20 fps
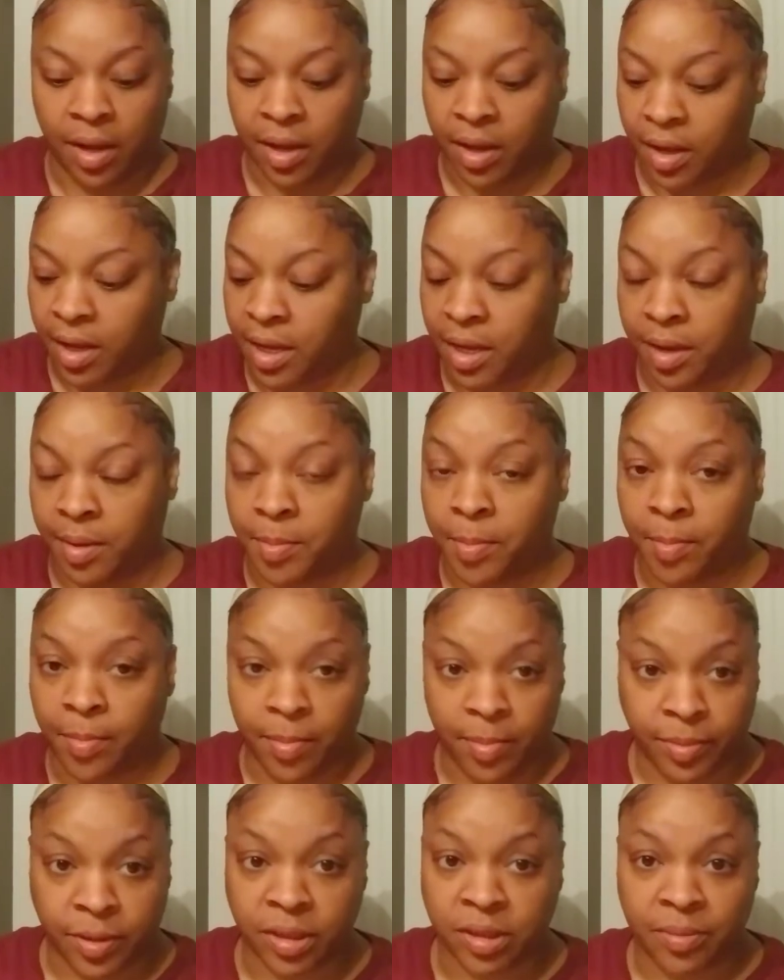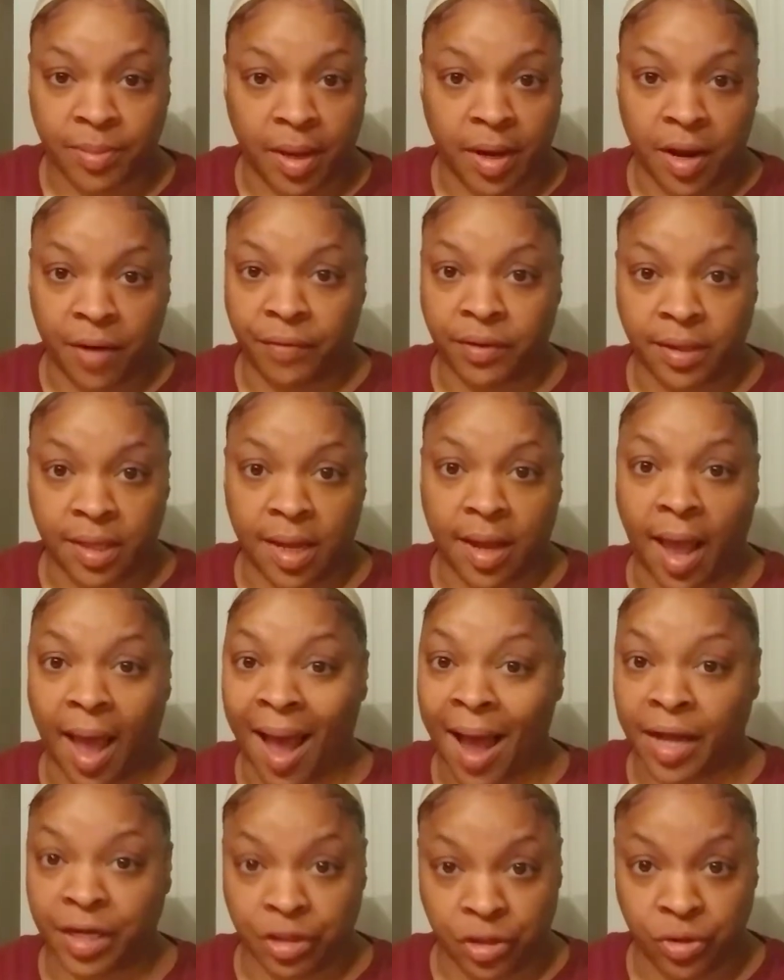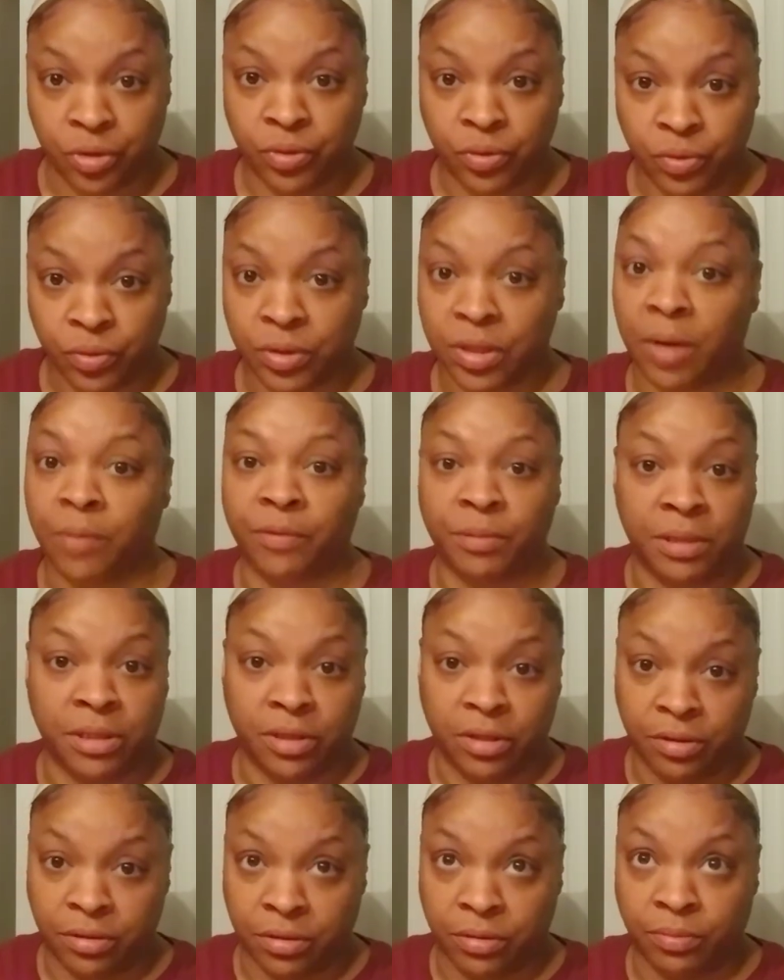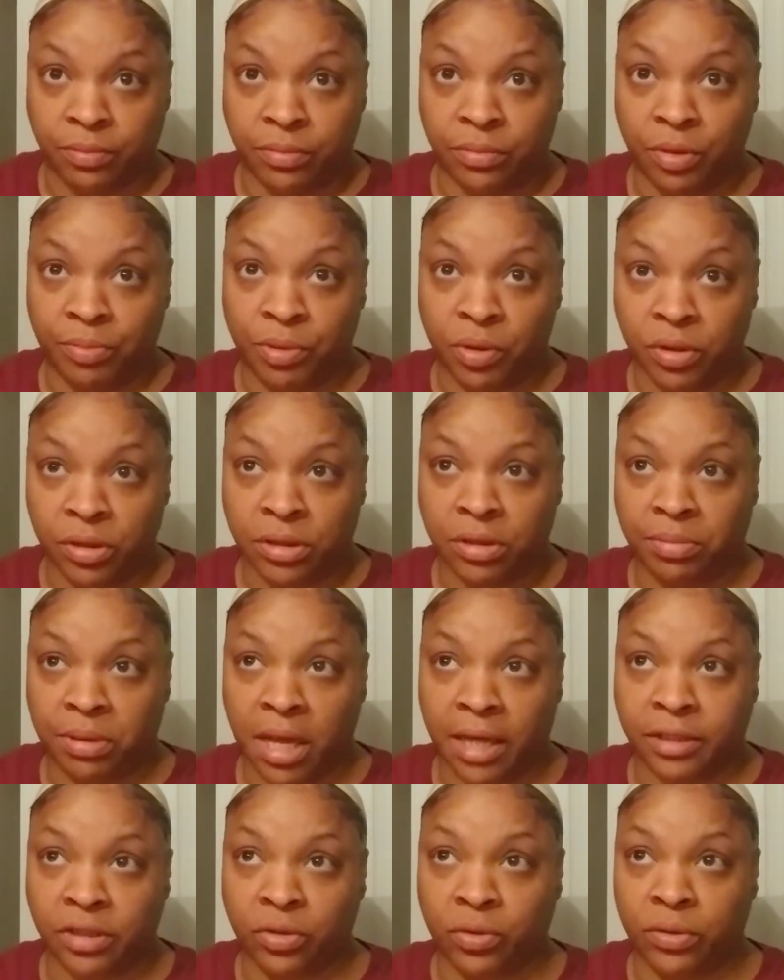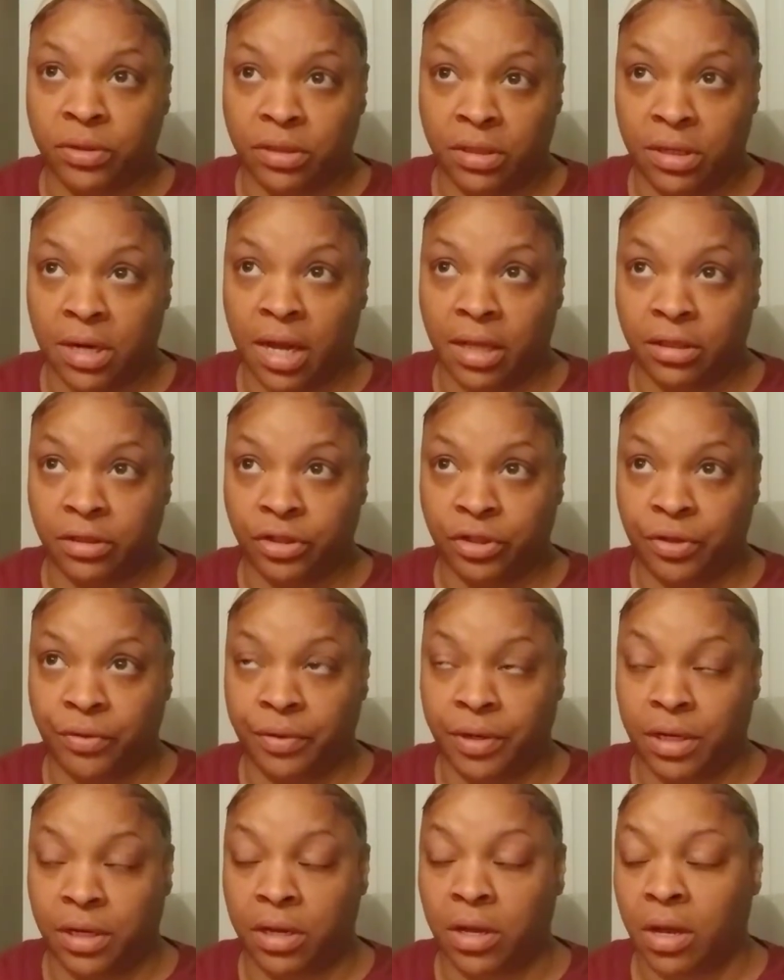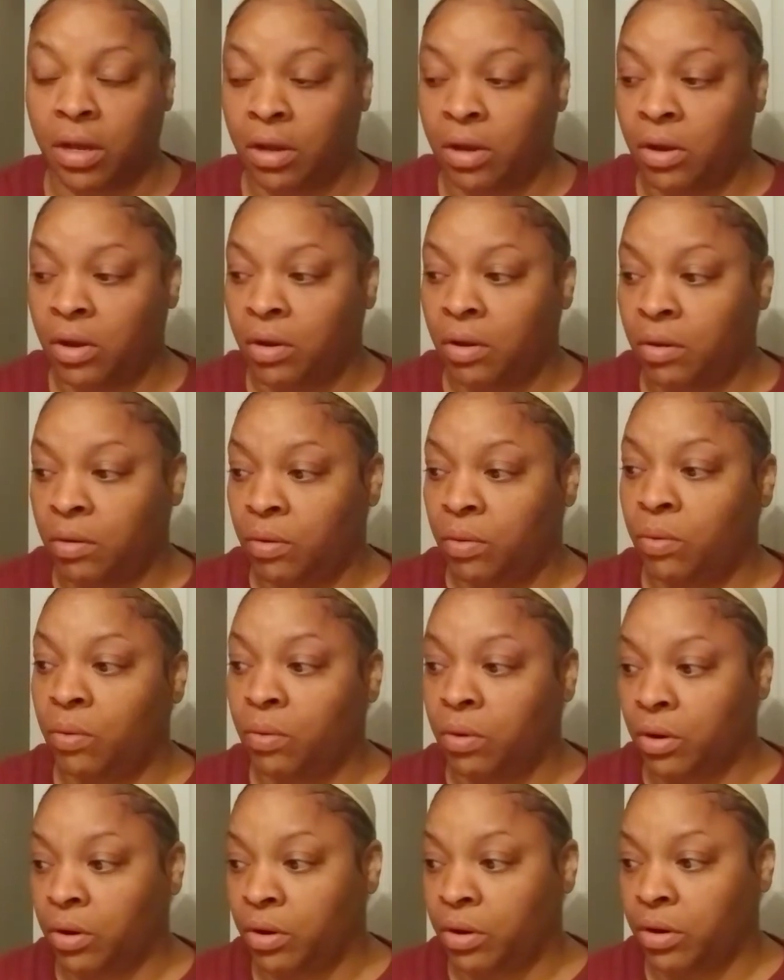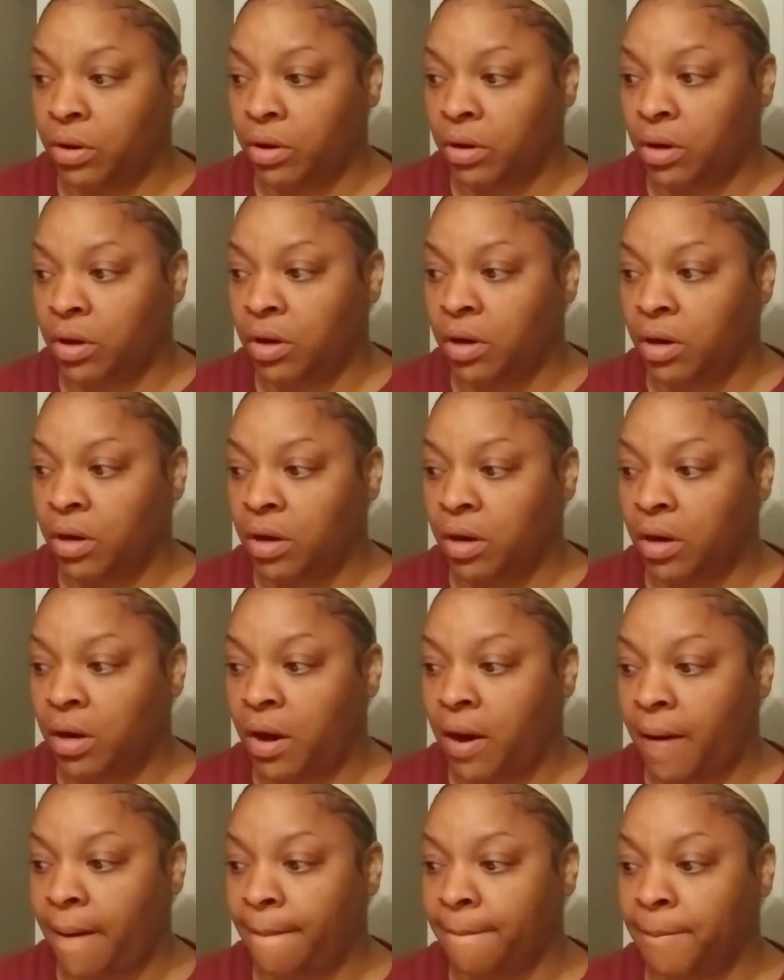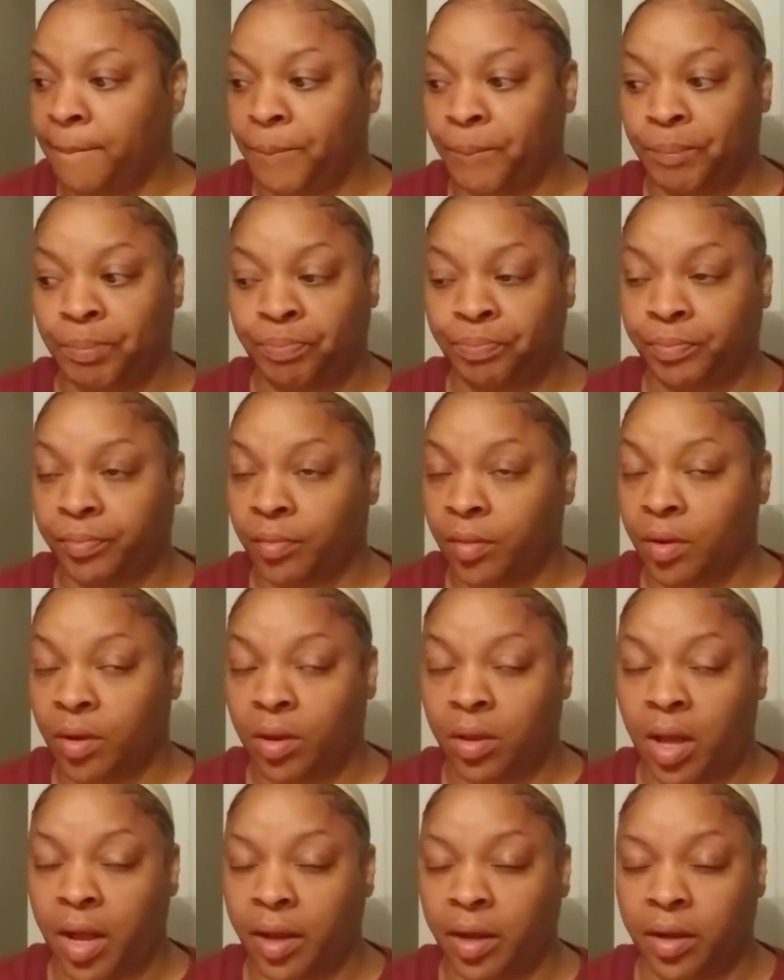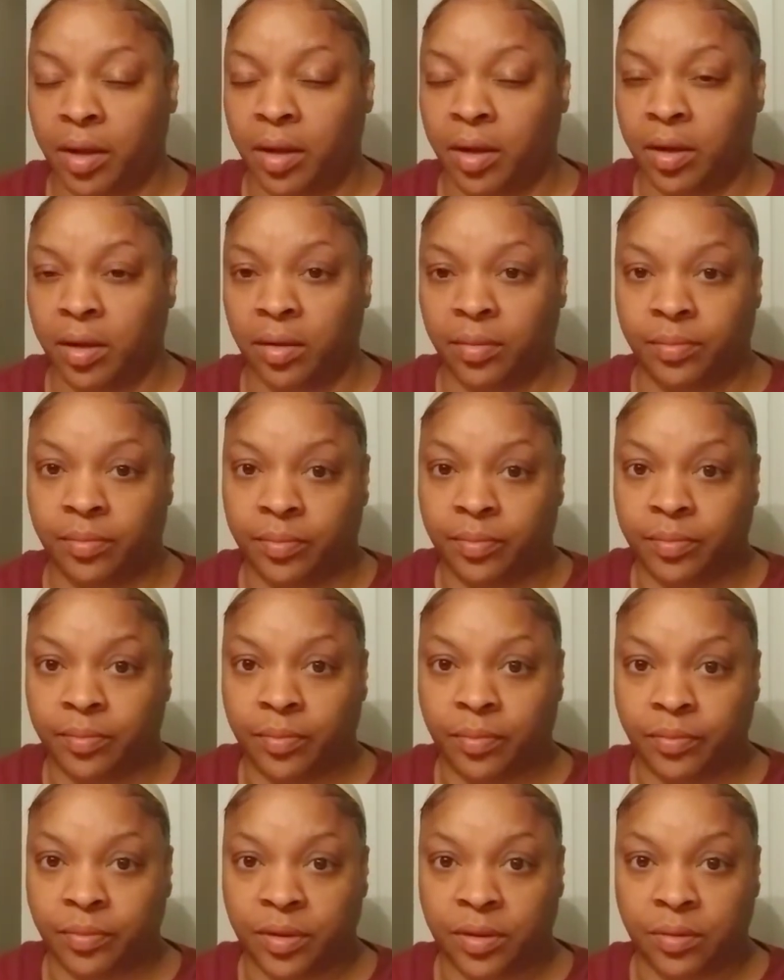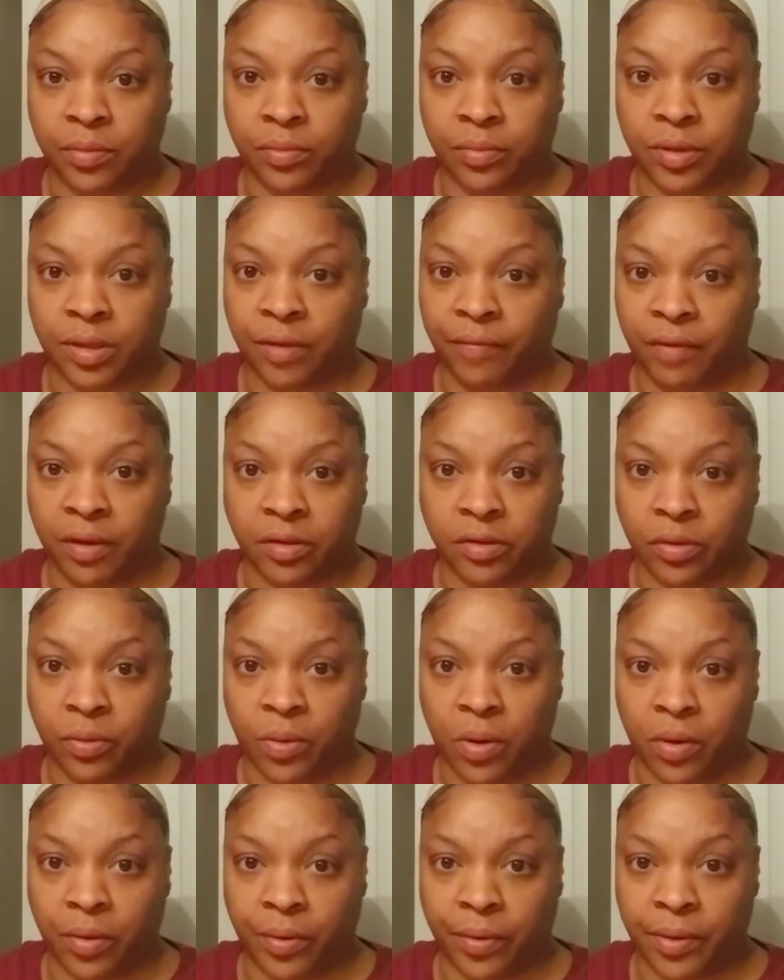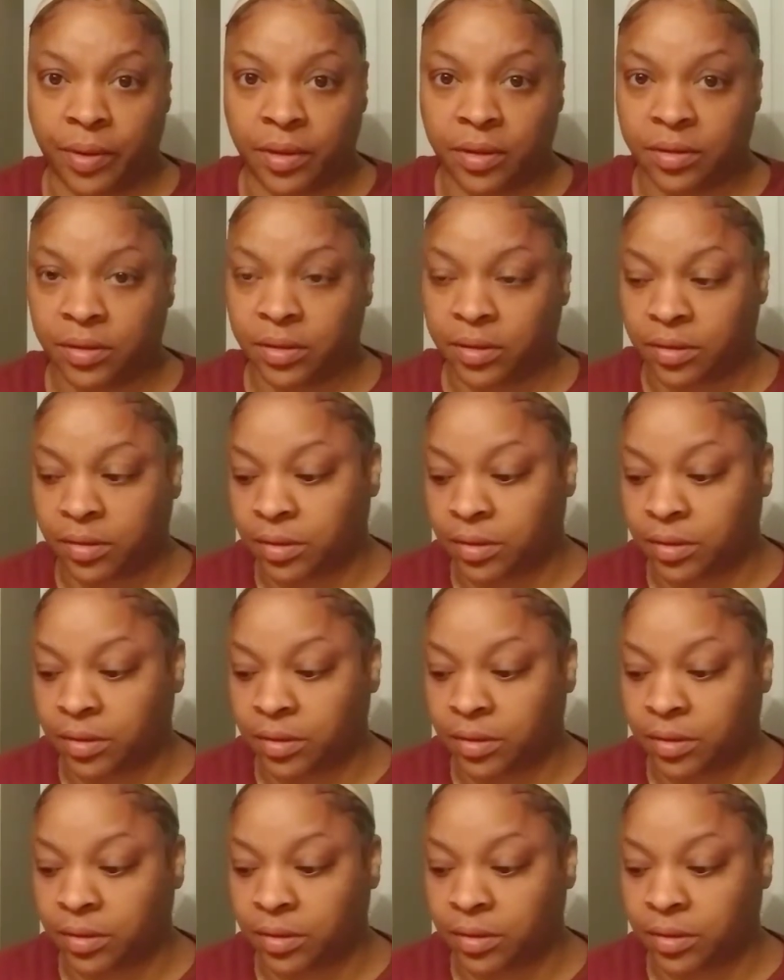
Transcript: And just about everything I use come from either the beauty supply store, the Dollar Tree, or like CVS or Walgreens.